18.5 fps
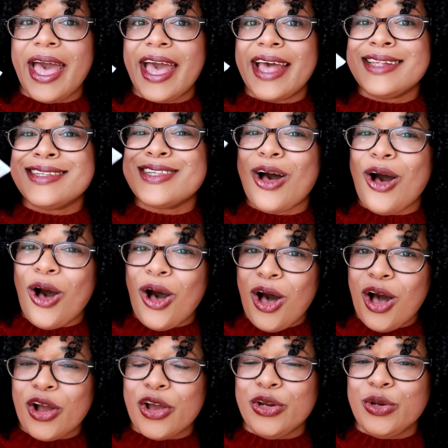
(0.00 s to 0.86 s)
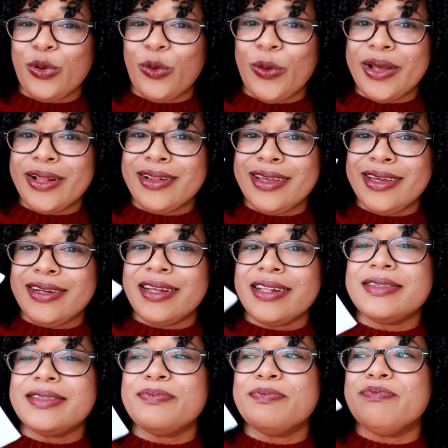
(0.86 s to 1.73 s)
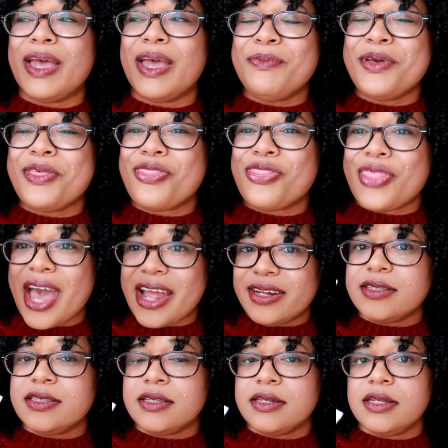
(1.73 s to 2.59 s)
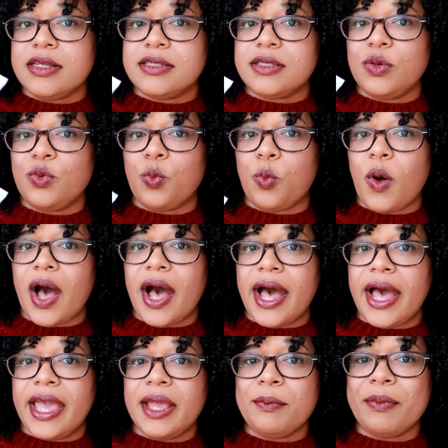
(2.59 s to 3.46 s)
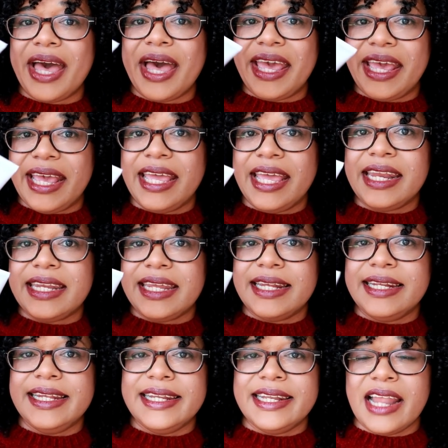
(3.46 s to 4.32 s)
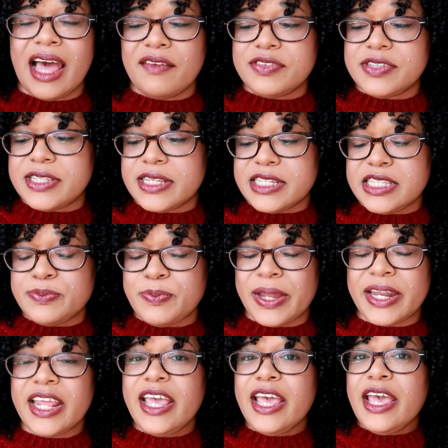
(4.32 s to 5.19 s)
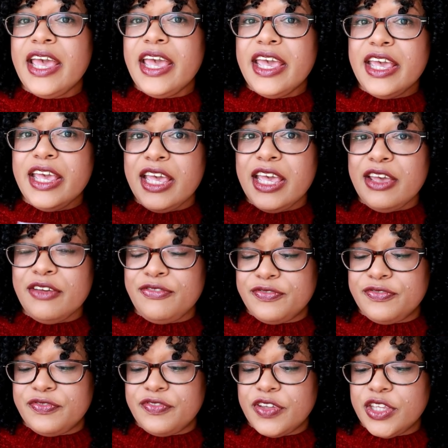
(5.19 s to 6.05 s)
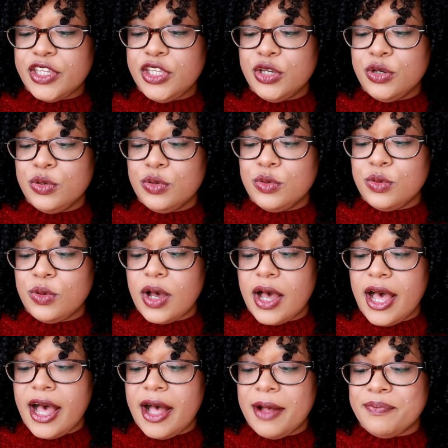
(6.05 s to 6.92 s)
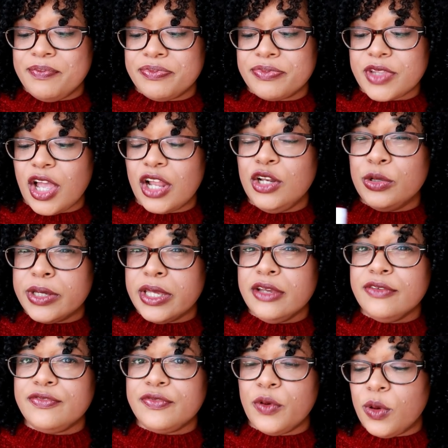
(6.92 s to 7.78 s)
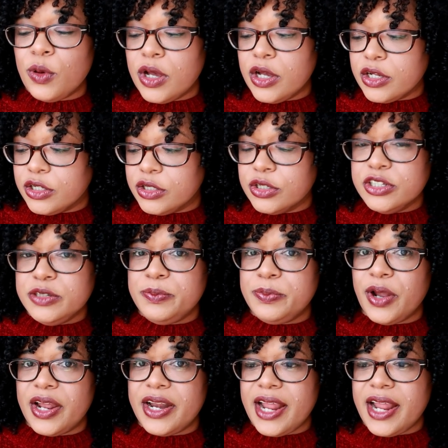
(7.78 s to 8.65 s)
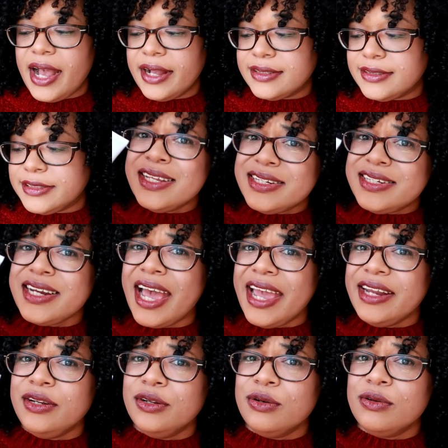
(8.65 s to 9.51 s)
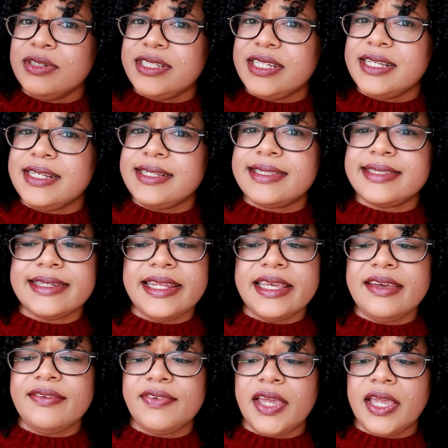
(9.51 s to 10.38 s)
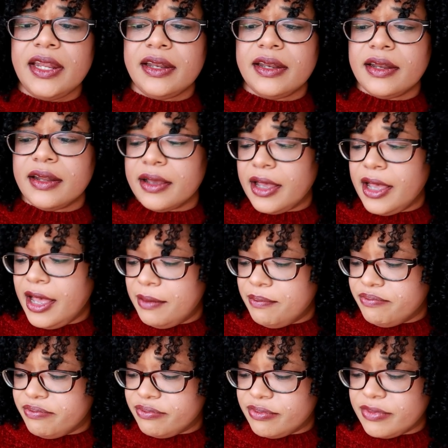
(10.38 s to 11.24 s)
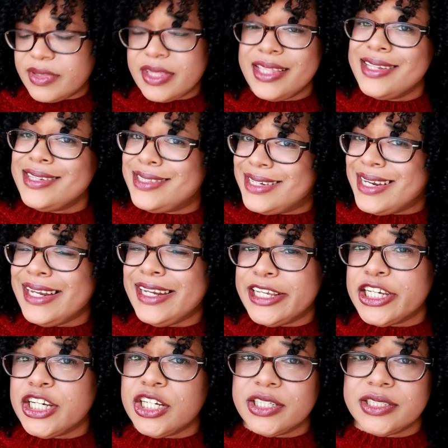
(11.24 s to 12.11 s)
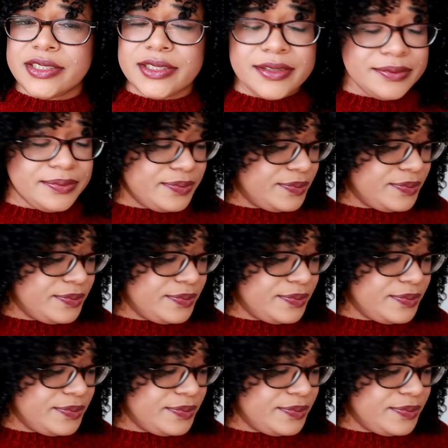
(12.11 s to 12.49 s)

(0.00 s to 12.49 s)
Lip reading: has argan oil in it. Maybe that is the reason why my hair really loves this. But if you are looking for a good product, try Naughty's Leave-In. It's really good.